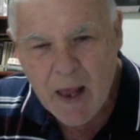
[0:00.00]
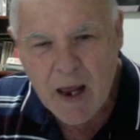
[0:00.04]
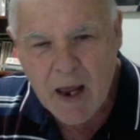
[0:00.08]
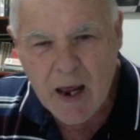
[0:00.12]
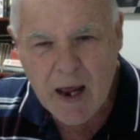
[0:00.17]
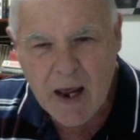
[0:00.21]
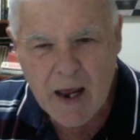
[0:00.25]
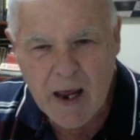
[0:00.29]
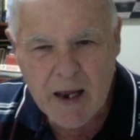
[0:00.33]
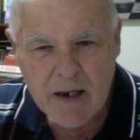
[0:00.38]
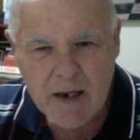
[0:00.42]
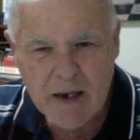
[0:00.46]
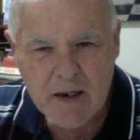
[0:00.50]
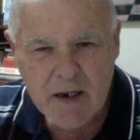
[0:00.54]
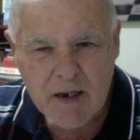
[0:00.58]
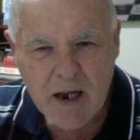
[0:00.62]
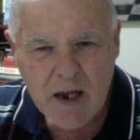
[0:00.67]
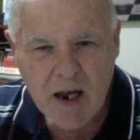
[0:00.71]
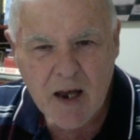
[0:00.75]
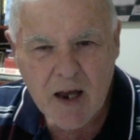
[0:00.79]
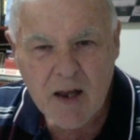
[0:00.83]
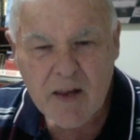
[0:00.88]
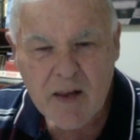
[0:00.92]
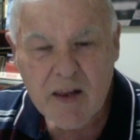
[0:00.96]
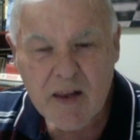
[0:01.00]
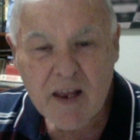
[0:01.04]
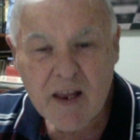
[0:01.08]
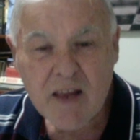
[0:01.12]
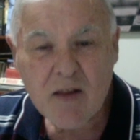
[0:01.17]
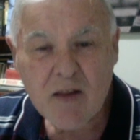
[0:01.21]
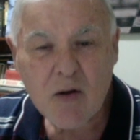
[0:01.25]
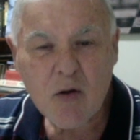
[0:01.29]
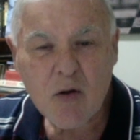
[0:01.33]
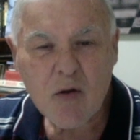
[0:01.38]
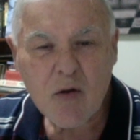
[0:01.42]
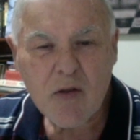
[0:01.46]
And the
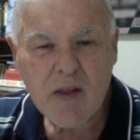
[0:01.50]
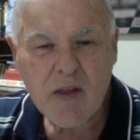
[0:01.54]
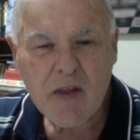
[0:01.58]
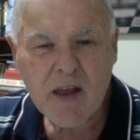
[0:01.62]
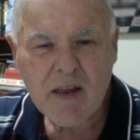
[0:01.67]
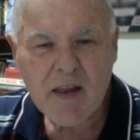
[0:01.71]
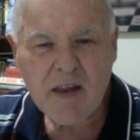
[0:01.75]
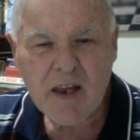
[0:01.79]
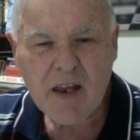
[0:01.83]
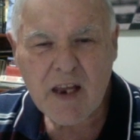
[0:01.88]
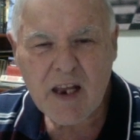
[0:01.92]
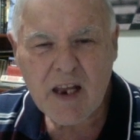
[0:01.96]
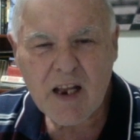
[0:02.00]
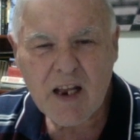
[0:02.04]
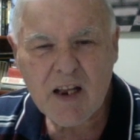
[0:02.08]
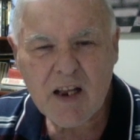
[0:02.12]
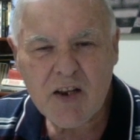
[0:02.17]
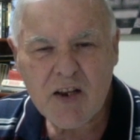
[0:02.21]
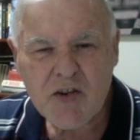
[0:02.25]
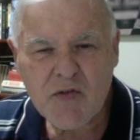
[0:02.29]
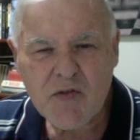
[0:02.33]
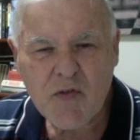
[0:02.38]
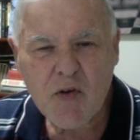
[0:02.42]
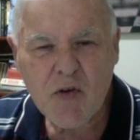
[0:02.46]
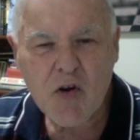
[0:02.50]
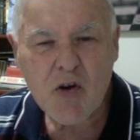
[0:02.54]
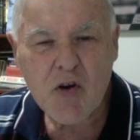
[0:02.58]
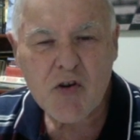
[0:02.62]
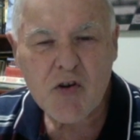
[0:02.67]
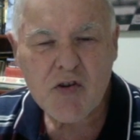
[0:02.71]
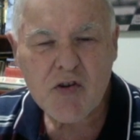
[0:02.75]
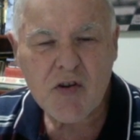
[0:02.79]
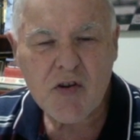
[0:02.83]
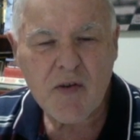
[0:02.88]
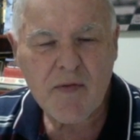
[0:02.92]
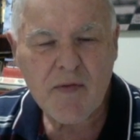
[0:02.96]
other English
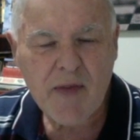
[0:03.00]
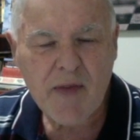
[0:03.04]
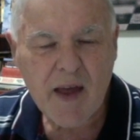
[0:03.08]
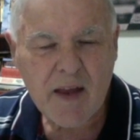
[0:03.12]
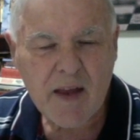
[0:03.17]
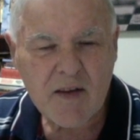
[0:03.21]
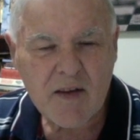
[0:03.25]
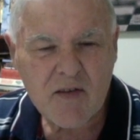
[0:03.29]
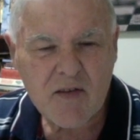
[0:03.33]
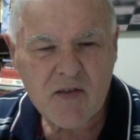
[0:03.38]
version of that